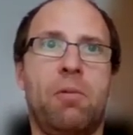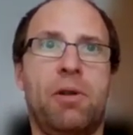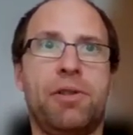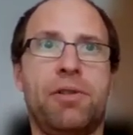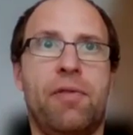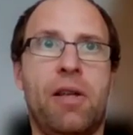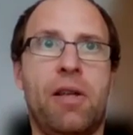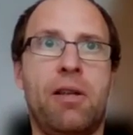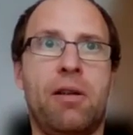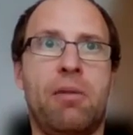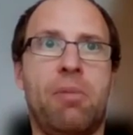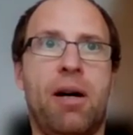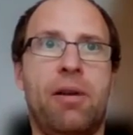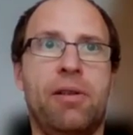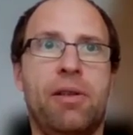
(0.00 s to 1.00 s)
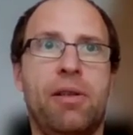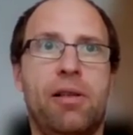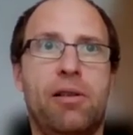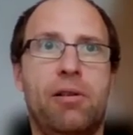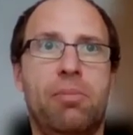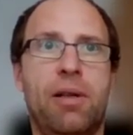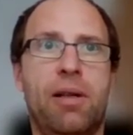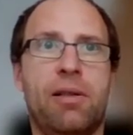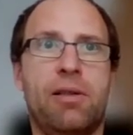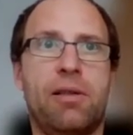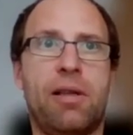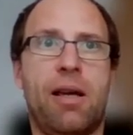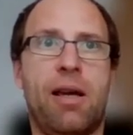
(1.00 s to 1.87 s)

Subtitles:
was thinking about it a little bit,